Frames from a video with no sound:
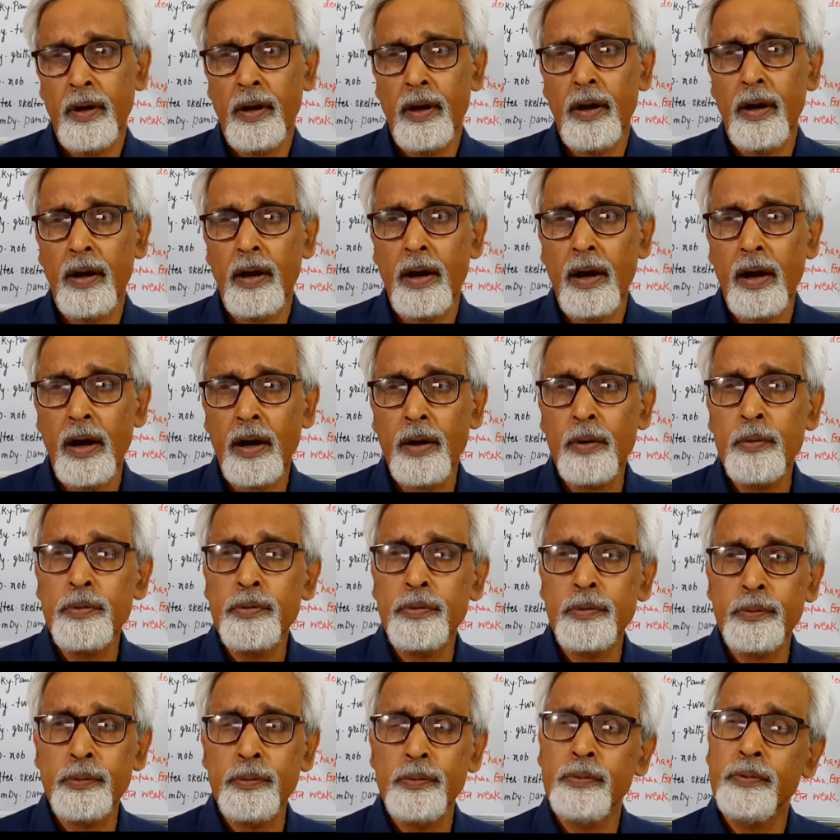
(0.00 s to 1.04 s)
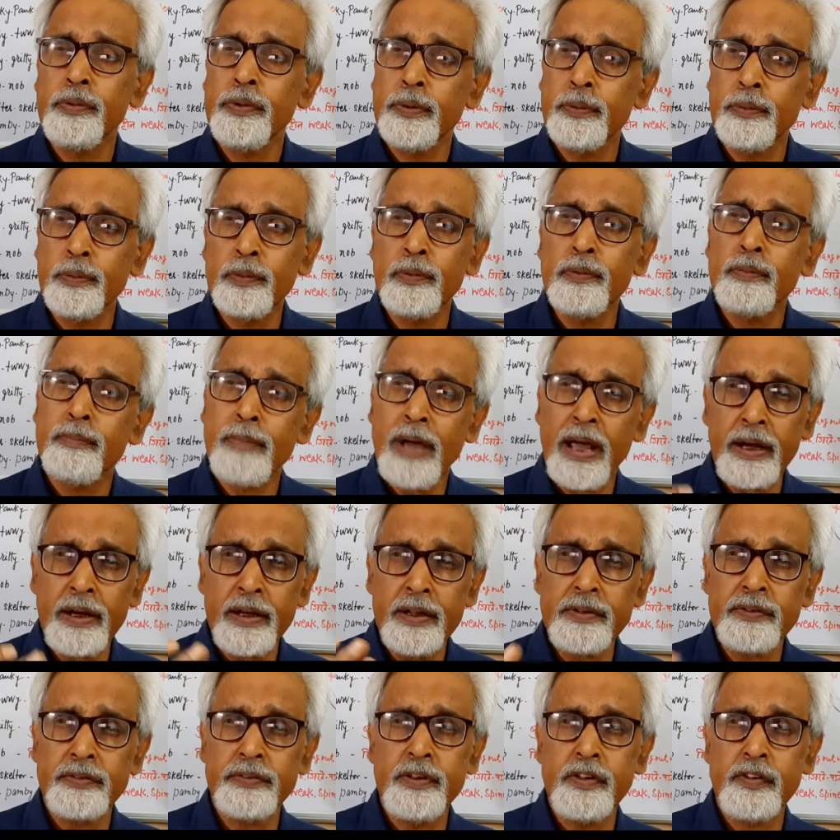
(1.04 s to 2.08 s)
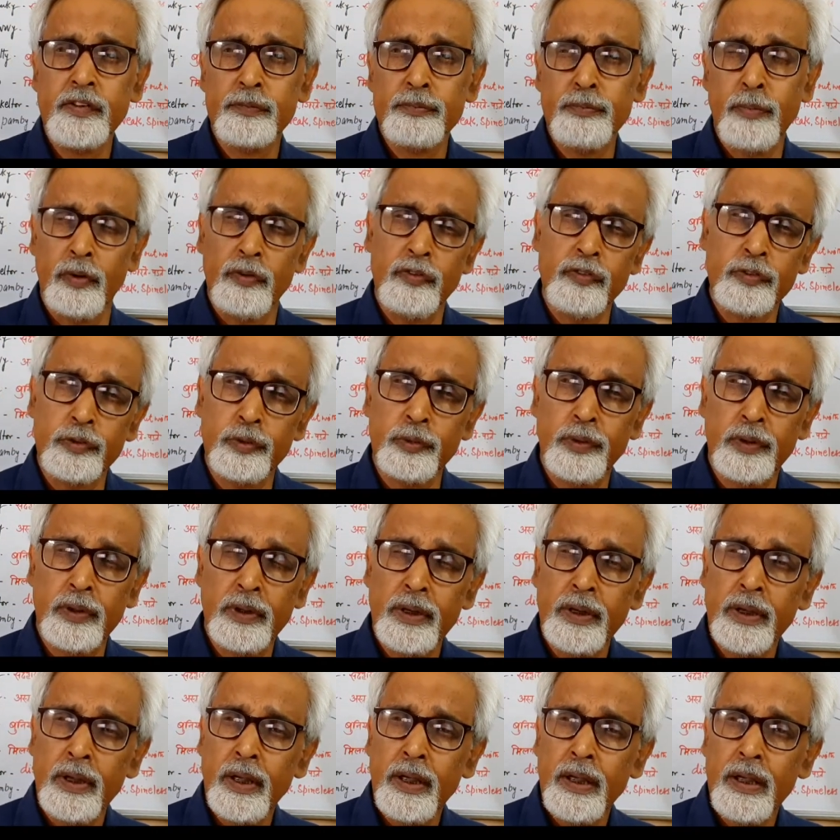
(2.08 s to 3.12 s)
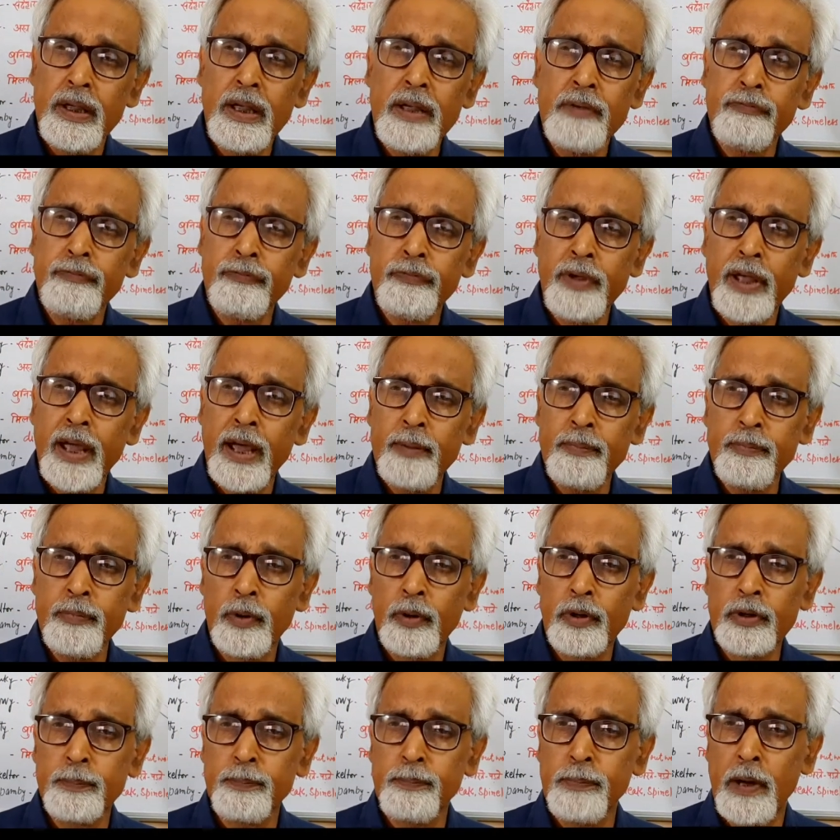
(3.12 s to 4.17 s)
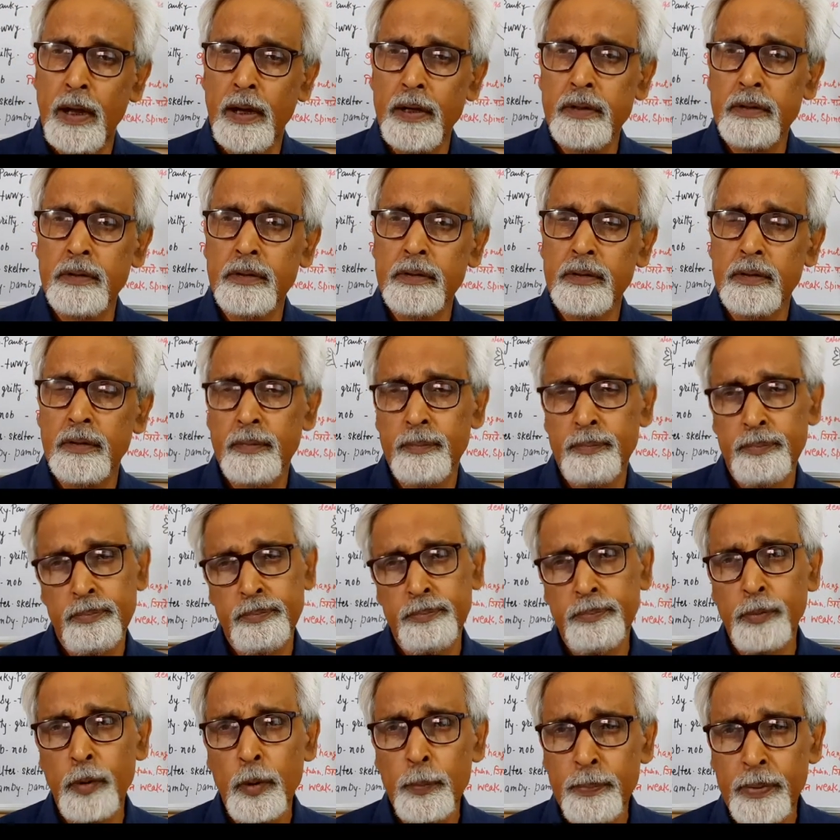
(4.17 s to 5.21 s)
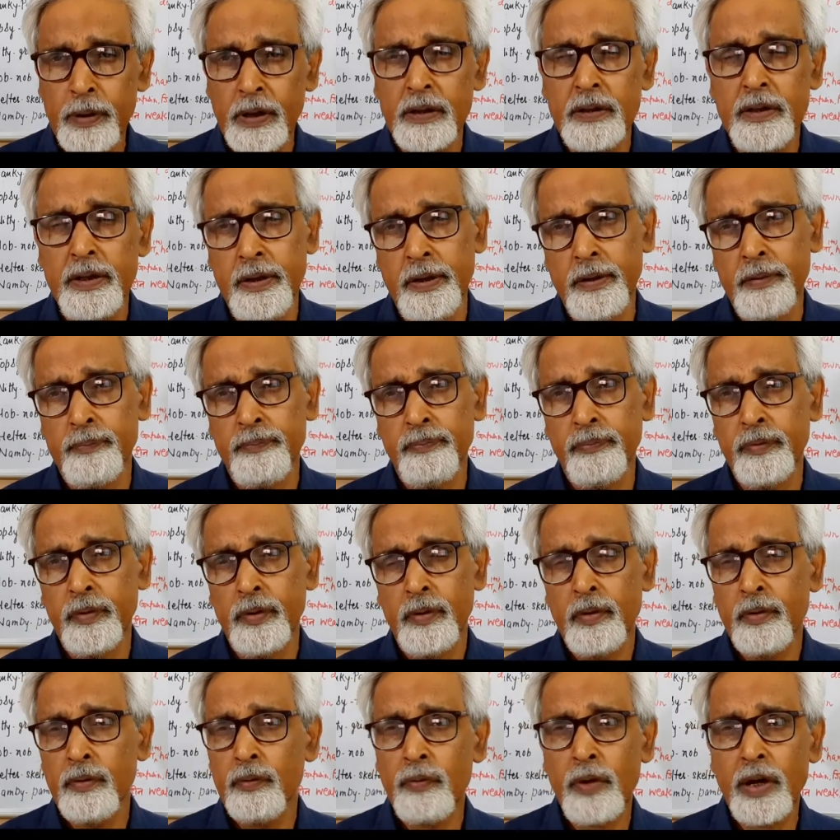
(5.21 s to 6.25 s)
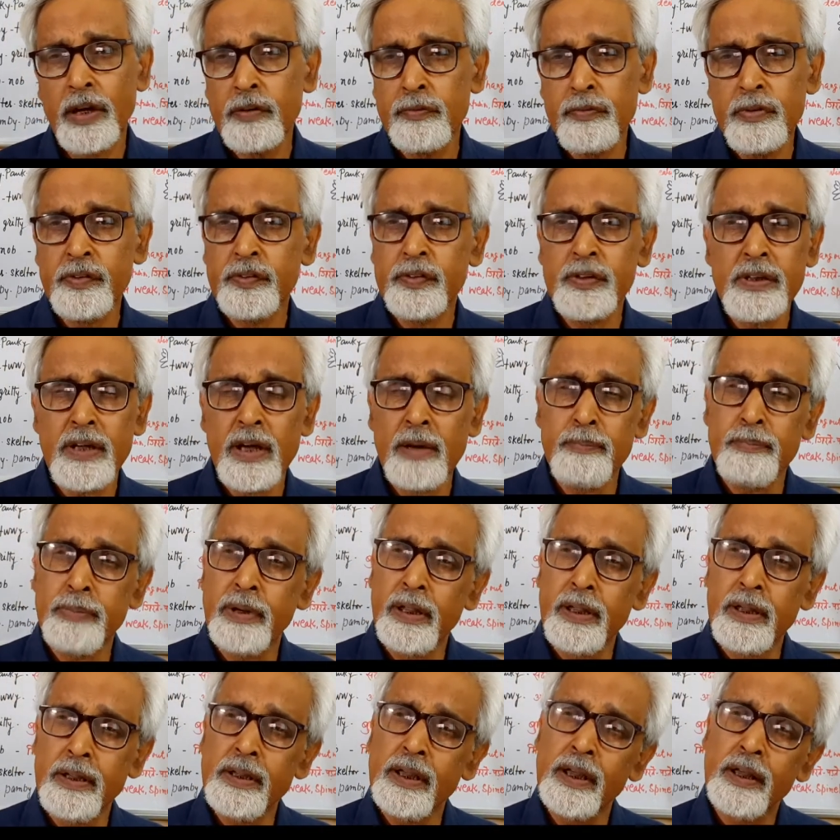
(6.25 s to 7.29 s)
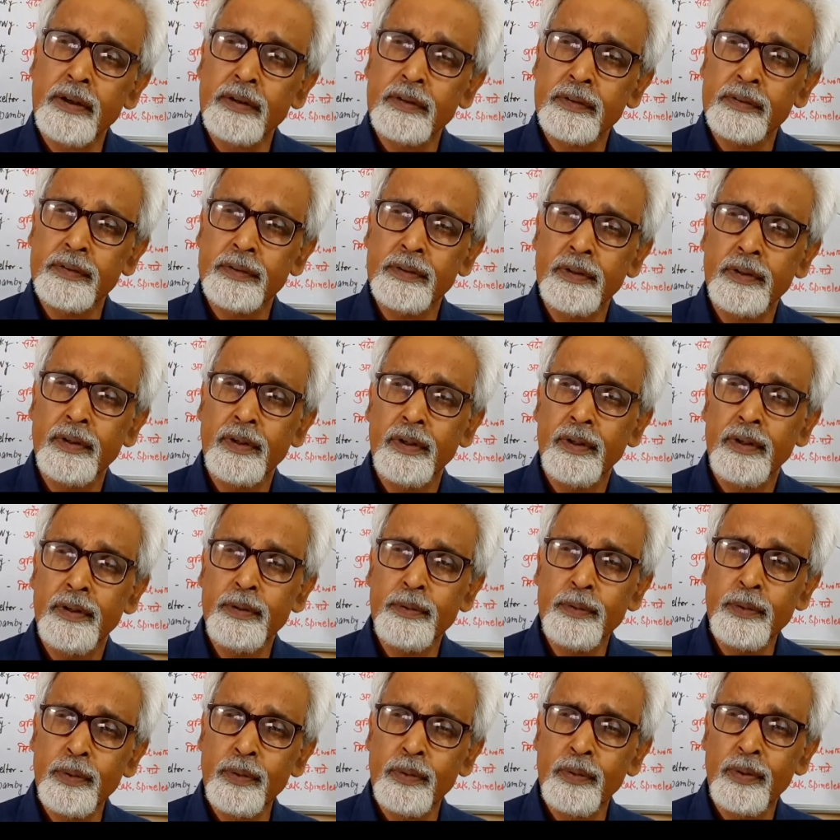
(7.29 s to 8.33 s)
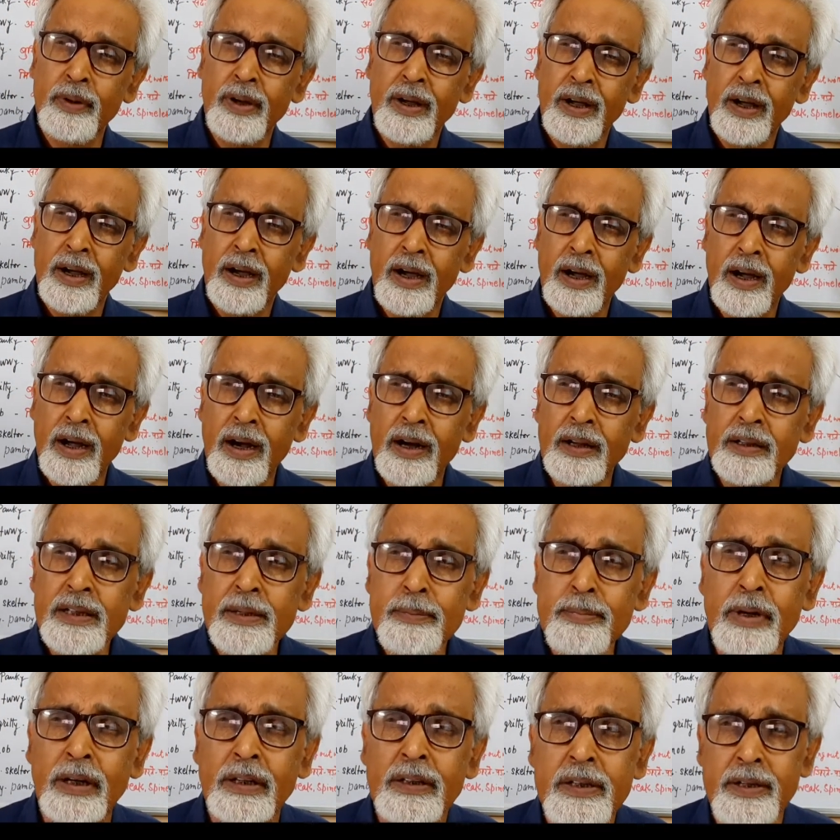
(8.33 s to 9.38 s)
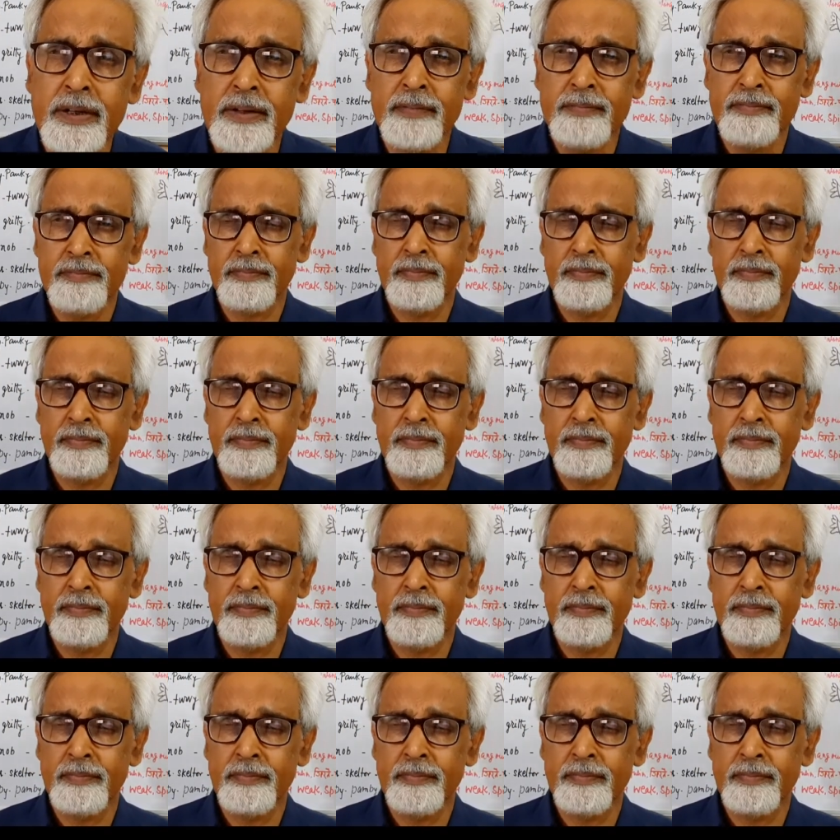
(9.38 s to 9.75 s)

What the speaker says: how to manage this monsoon. If we have not planned properly, what we see every year, hurly burly,